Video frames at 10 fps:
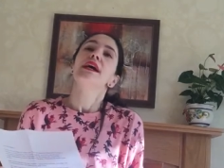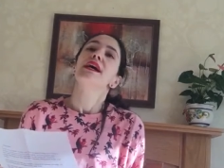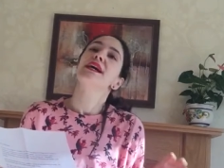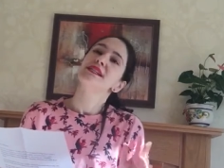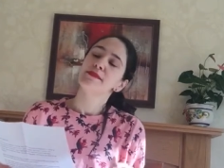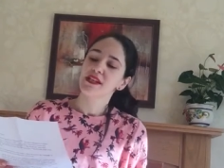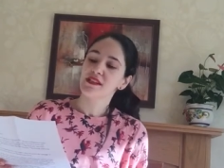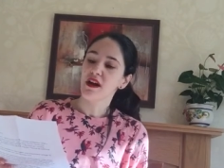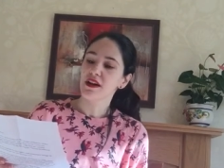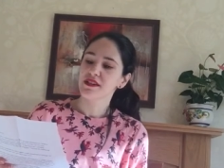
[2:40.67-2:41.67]
Gediminas
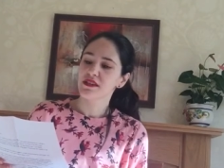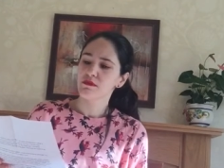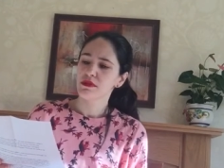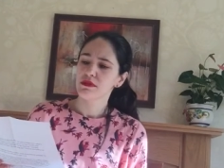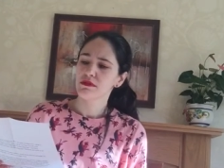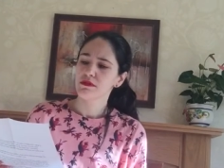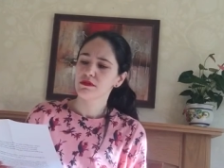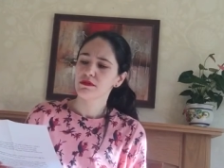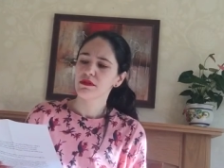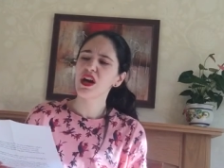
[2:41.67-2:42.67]
asked them,
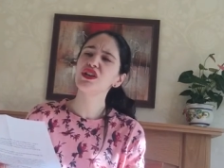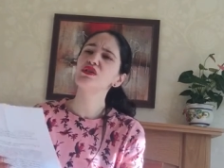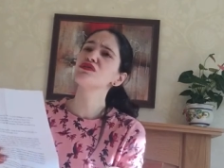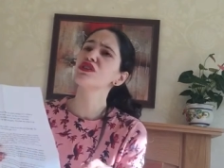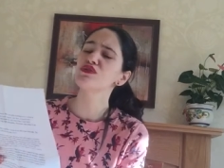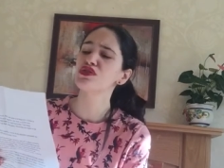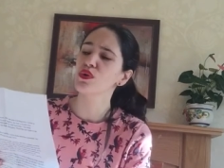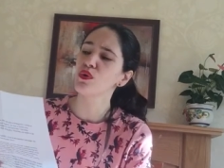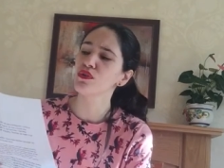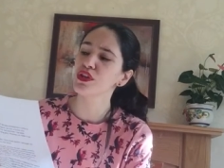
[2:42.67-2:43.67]
Are you so
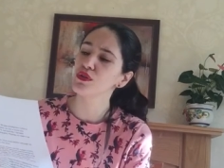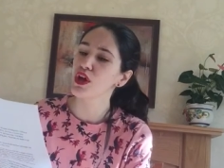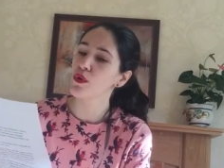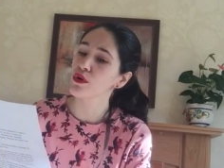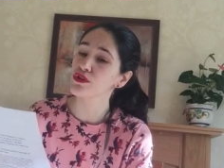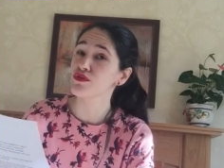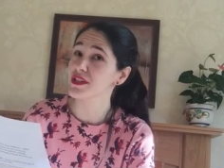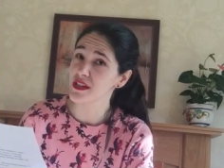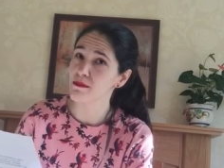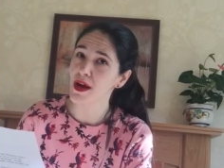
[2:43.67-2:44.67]
sure that you know what's
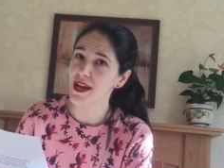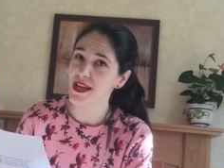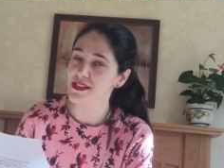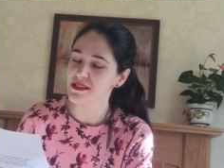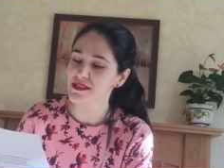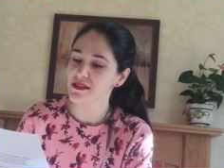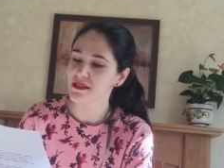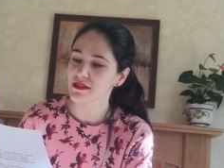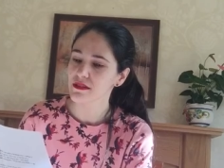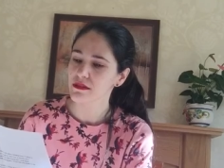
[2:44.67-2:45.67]
written in my letters?
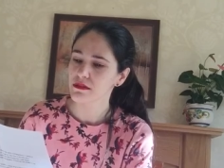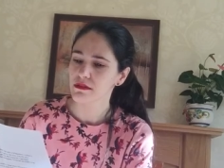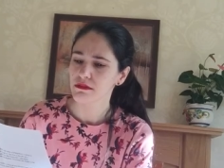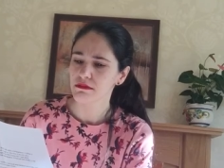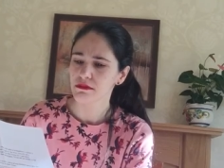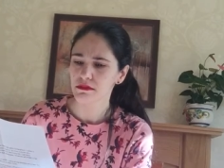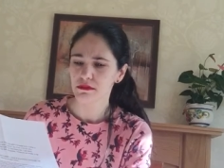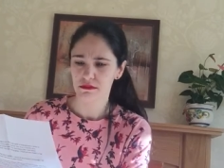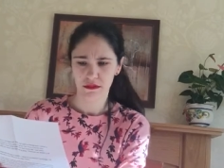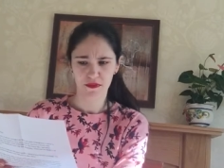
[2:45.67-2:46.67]

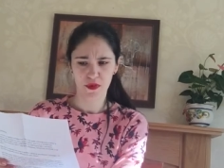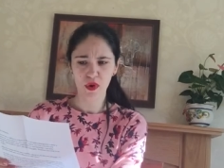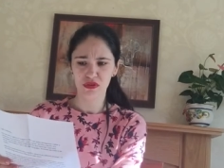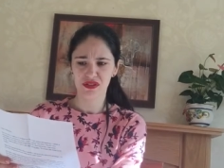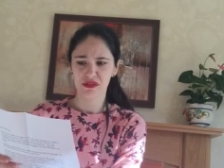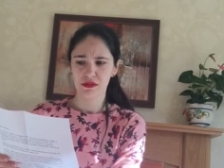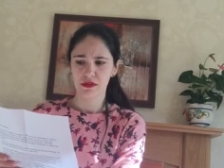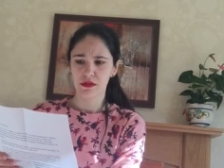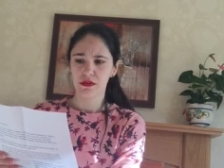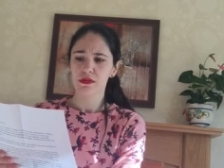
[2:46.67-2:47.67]
Of course.
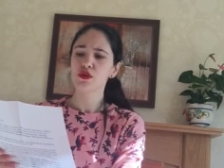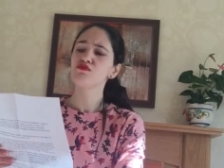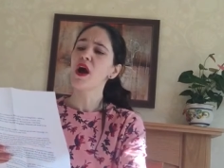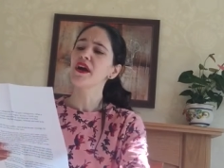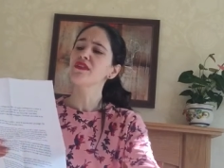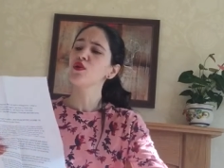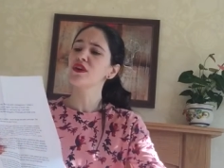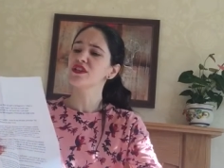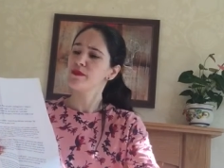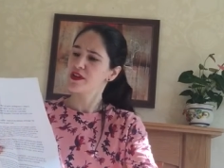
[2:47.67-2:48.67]
You write that you
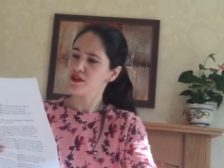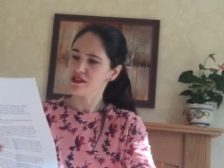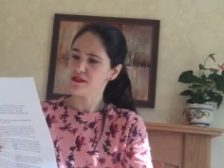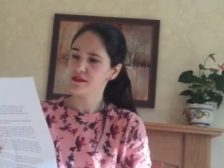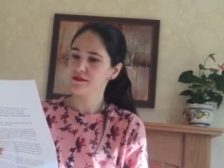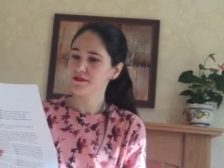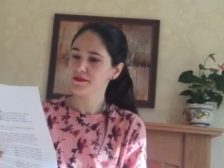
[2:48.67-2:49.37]
wanted to be christened.